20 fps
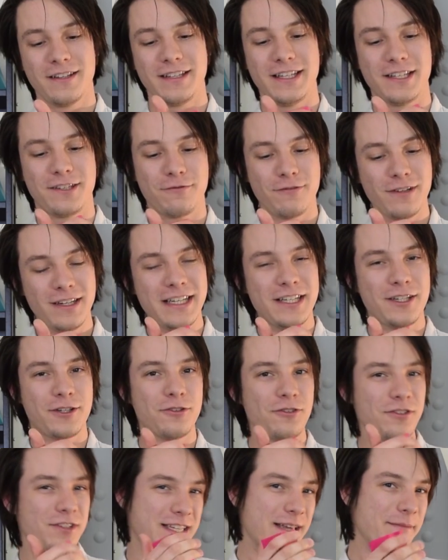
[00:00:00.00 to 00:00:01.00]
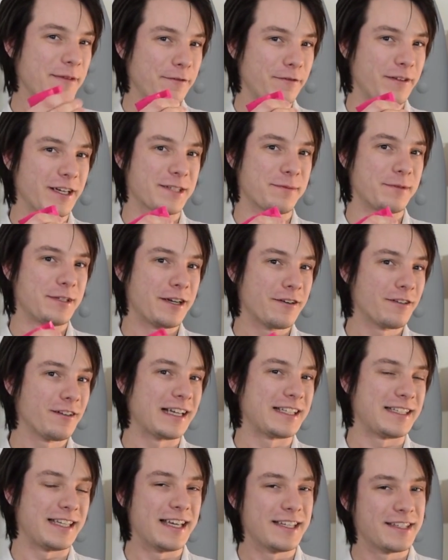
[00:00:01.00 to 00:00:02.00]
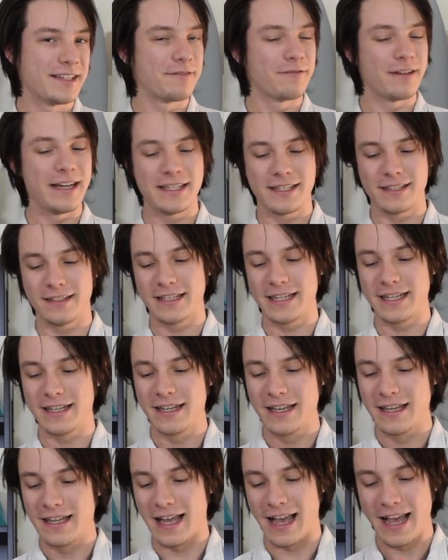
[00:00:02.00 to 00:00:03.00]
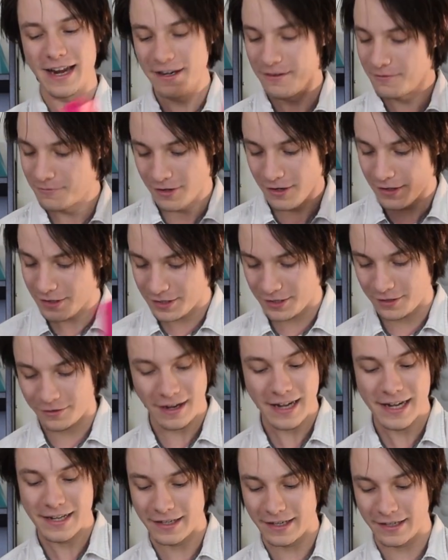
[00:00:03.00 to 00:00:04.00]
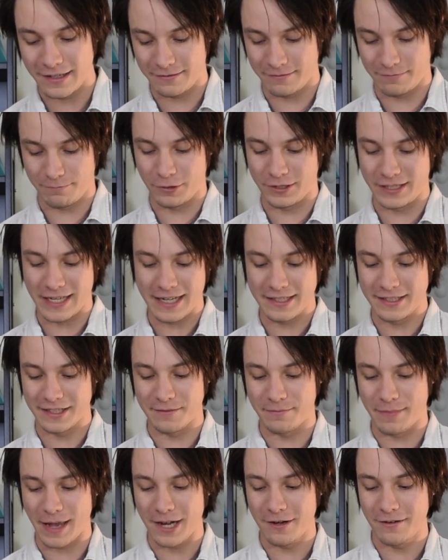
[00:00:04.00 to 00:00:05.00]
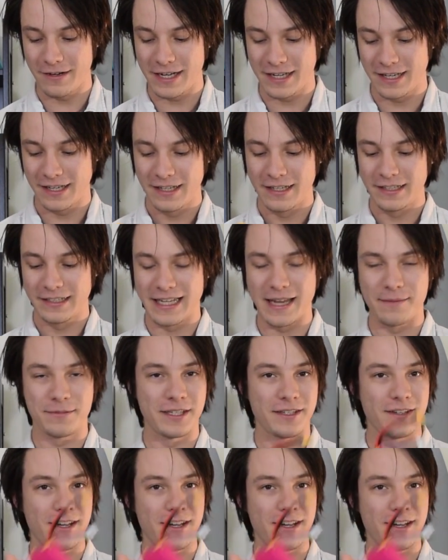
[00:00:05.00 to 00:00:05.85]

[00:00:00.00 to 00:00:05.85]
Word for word: this really cool semi-flex material I tested recently, and it works great. It protected the battery, kept it